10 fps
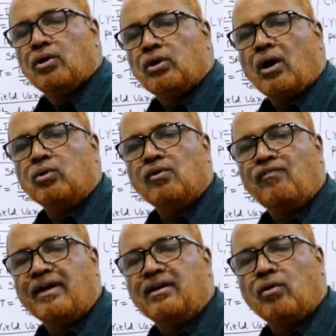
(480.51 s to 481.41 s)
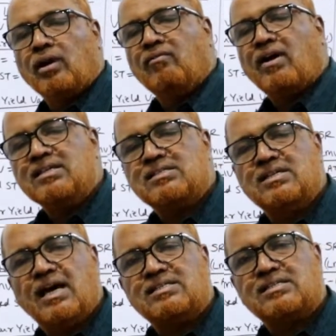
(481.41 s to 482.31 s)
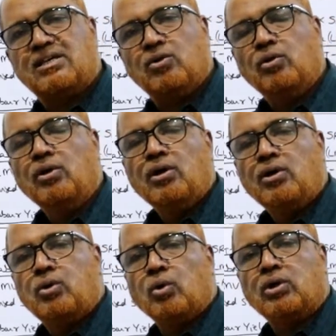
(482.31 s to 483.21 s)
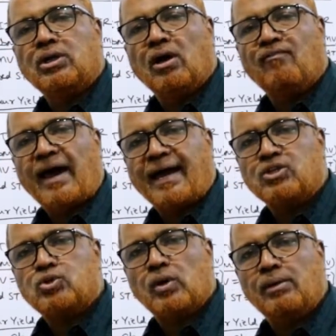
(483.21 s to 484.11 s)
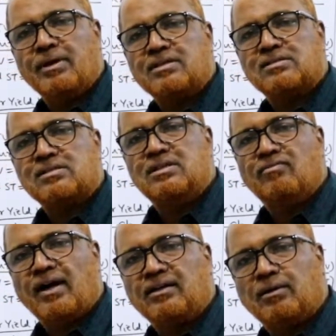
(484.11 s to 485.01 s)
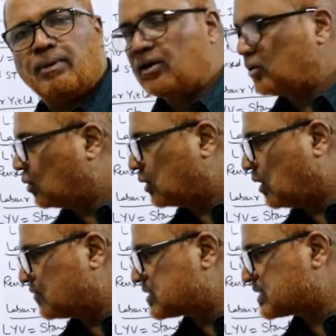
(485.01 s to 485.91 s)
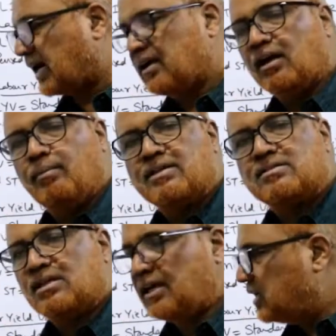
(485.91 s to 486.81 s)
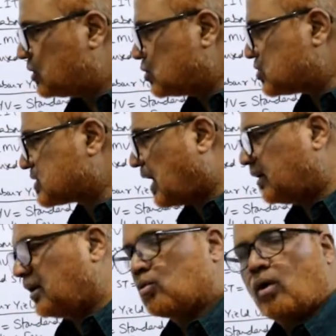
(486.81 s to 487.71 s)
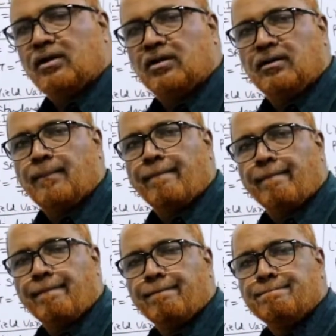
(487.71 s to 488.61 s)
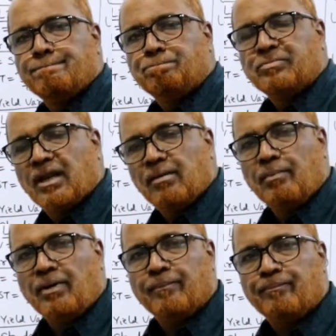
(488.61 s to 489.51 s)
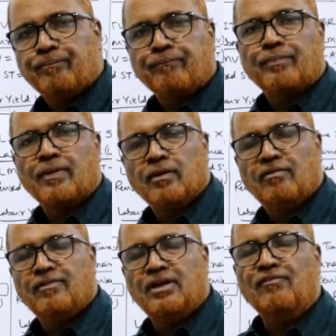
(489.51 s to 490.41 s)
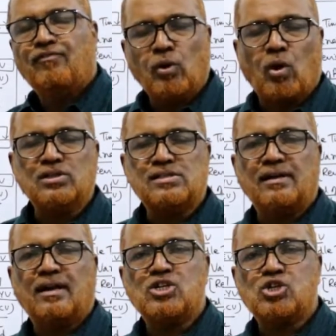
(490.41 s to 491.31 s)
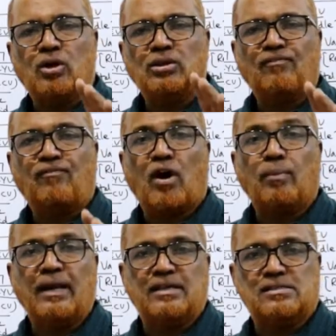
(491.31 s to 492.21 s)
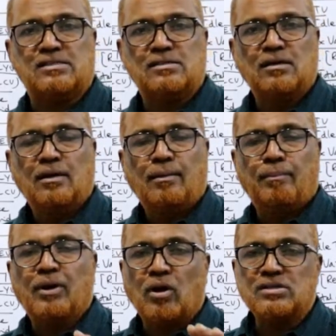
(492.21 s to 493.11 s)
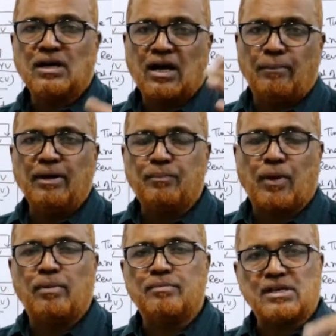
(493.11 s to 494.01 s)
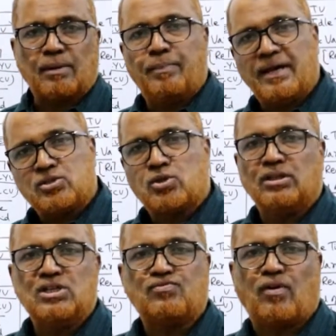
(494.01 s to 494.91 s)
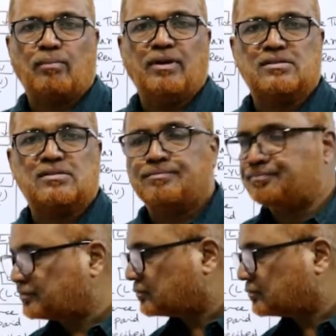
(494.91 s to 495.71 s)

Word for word: So how to find out revised SQ? Total of actual mix divided by total of standard mix into standard quantity. Remember, give full concentration on the formulas because the coming problems are based on these formulas.